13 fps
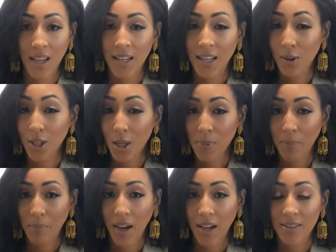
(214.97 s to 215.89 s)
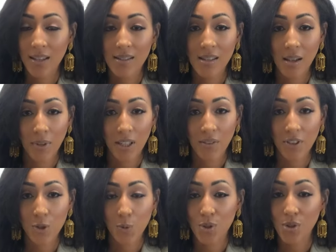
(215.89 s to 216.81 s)
Now keep in mind that some
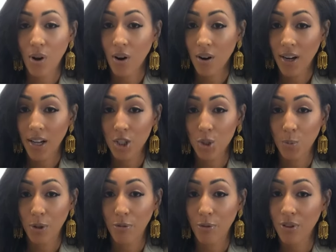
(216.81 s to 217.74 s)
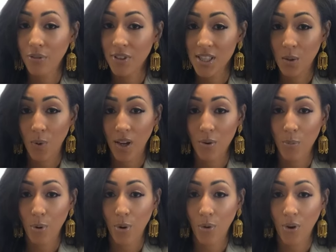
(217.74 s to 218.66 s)
individuals are eligible for the Visa Waiver
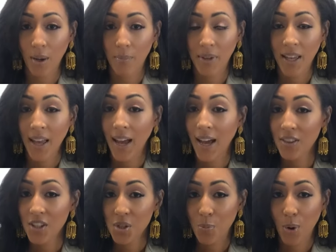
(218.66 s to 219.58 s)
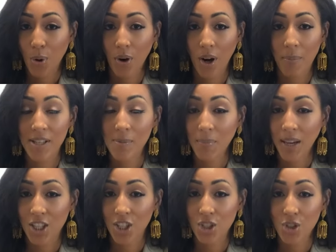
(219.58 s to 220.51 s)
Program, and this program is
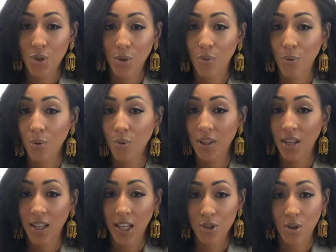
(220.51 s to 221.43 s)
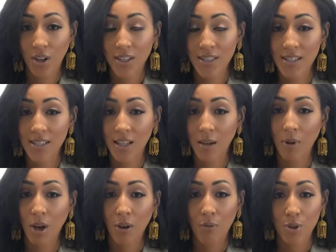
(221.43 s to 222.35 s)
managed through the electronic system
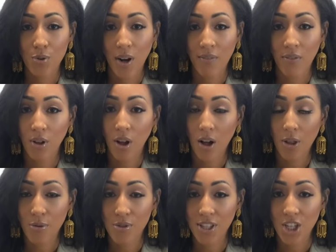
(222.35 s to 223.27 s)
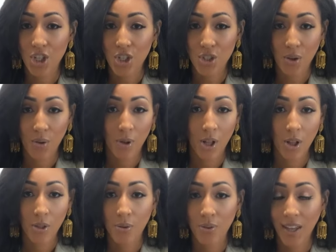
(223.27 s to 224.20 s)
for travel authorization, so
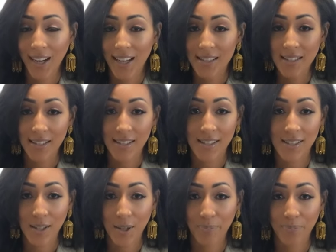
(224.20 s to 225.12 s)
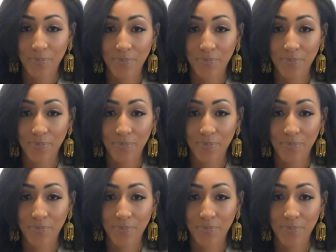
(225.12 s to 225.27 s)
through that ESTA system.